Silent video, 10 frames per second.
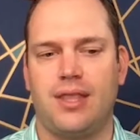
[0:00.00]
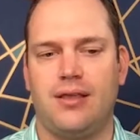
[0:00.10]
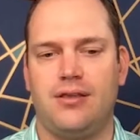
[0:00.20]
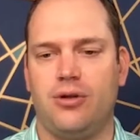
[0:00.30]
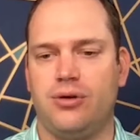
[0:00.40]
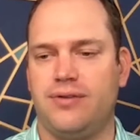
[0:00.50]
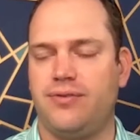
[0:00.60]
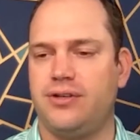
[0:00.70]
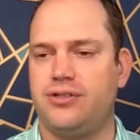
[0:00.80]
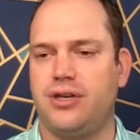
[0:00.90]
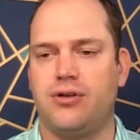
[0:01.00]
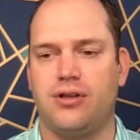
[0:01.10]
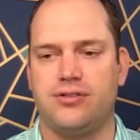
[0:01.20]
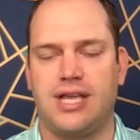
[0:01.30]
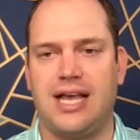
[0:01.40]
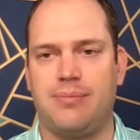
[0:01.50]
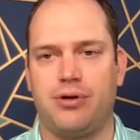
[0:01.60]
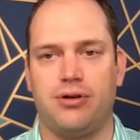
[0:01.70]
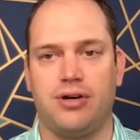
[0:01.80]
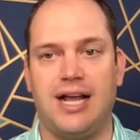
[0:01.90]
differentiated cost of
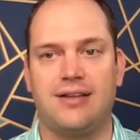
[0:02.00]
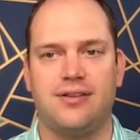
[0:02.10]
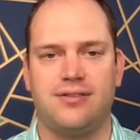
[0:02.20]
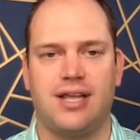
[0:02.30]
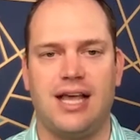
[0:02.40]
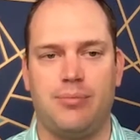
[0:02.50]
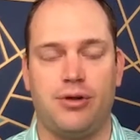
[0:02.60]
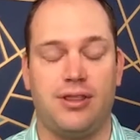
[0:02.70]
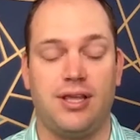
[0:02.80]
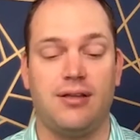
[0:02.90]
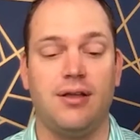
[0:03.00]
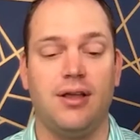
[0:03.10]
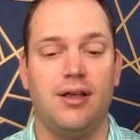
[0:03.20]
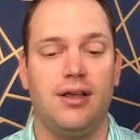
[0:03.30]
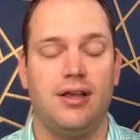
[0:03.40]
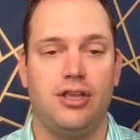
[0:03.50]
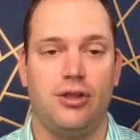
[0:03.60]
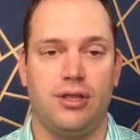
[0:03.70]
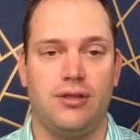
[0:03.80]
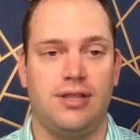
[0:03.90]
capital or access to capital. I think
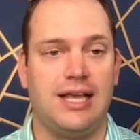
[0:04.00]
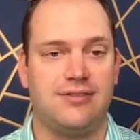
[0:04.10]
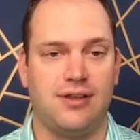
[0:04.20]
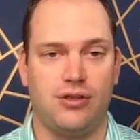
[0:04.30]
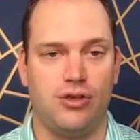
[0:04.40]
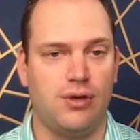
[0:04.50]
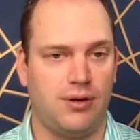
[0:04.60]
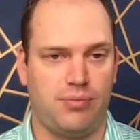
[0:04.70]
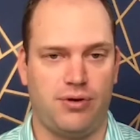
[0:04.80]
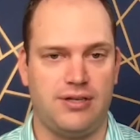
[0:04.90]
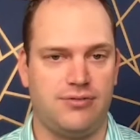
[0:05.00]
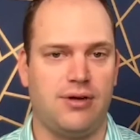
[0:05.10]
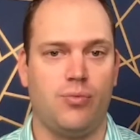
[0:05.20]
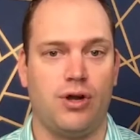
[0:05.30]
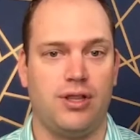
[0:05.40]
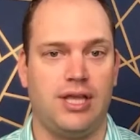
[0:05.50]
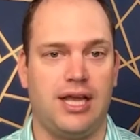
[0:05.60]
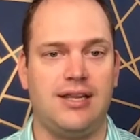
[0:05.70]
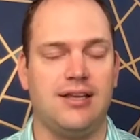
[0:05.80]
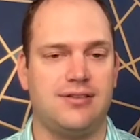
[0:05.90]
the SLU enterprise, right? One of the
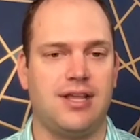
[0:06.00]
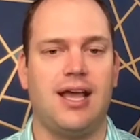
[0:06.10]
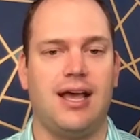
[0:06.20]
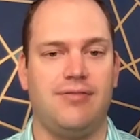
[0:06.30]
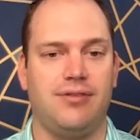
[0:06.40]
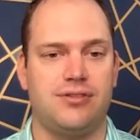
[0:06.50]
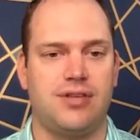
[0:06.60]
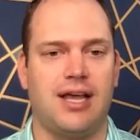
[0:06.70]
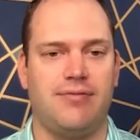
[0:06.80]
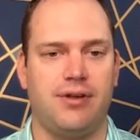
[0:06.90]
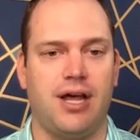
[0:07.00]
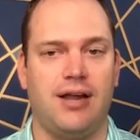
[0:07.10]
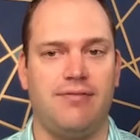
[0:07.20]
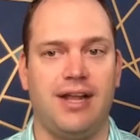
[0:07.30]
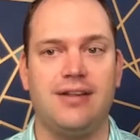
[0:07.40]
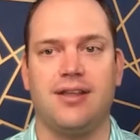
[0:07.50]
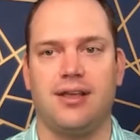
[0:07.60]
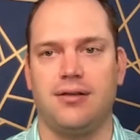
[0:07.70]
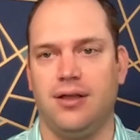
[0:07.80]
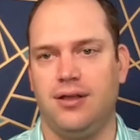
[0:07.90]
ideas they have is to have a
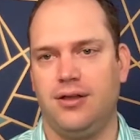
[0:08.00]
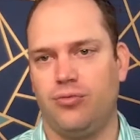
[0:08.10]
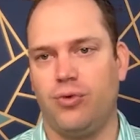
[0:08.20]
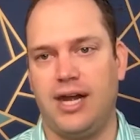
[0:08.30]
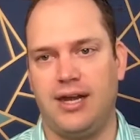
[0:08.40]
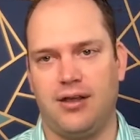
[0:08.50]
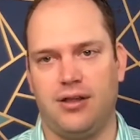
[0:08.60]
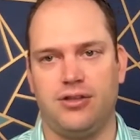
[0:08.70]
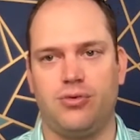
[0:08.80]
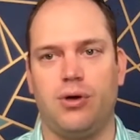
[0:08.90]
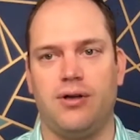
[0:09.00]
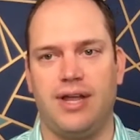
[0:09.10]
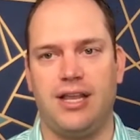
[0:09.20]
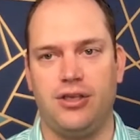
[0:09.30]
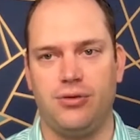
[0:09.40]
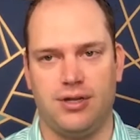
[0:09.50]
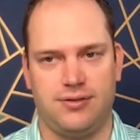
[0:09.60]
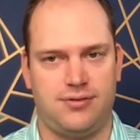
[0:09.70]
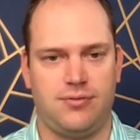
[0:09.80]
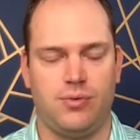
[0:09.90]
non-venting rating on the 1280
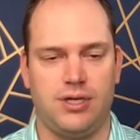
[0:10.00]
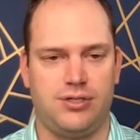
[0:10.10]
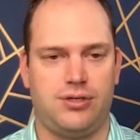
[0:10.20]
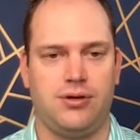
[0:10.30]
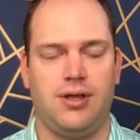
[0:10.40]
units, which,